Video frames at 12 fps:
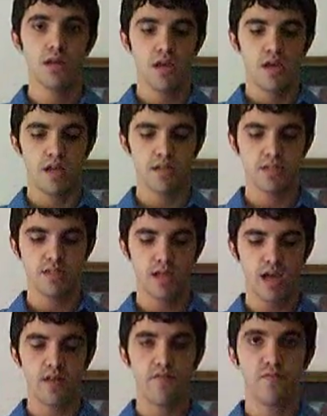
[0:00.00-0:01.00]

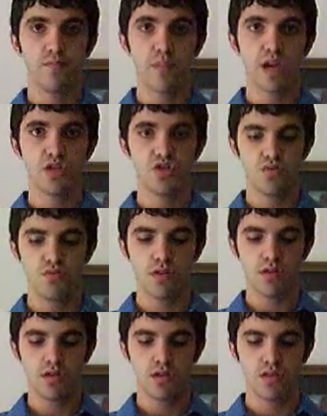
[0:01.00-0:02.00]
instead of
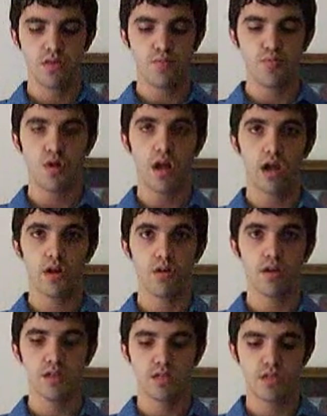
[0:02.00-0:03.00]
measuring the
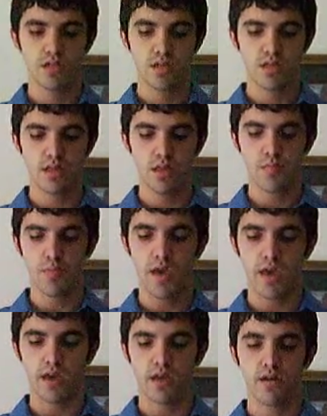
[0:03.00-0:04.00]
progress they
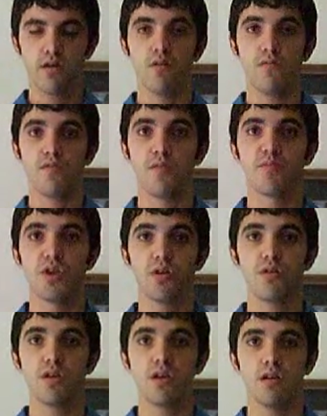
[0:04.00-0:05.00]
make from
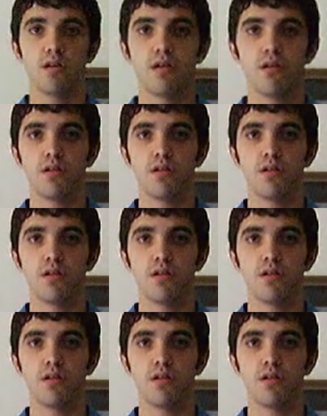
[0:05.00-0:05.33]
year to year.